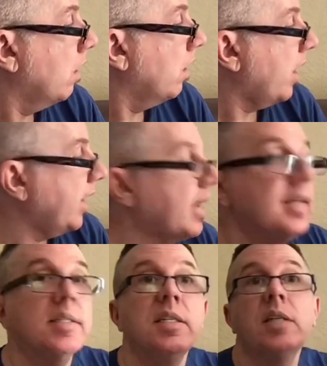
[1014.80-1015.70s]

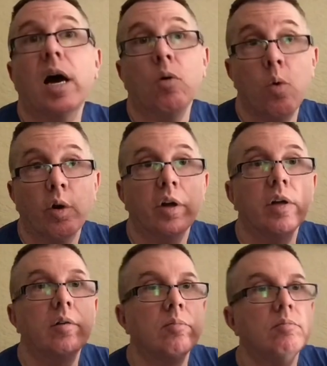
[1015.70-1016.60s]
akc.org.
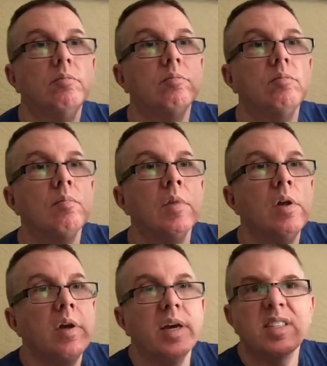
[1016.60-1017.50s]

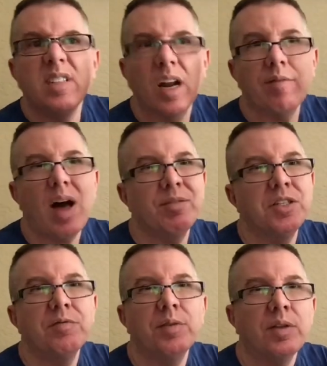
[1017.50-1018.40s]
Instead of having to
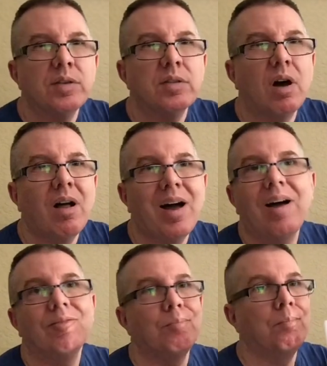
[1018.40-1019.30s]
fill this all
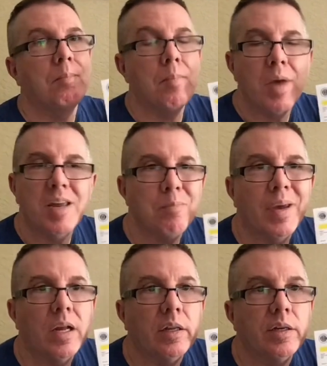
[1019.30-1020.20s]
out and
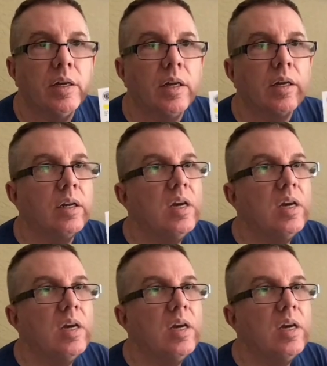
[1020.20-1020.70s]
mail it in,